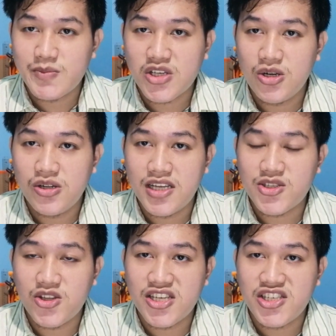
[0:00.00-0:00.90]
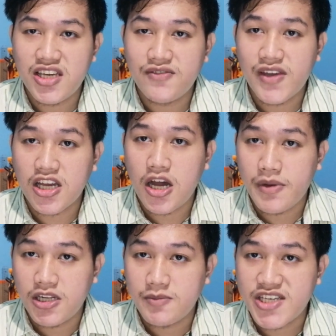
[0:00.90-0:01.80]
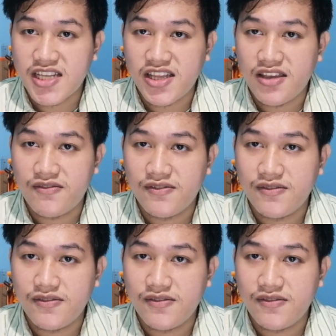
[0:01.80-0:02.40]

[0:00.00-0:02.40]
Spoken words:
goal is to achieve a common objective.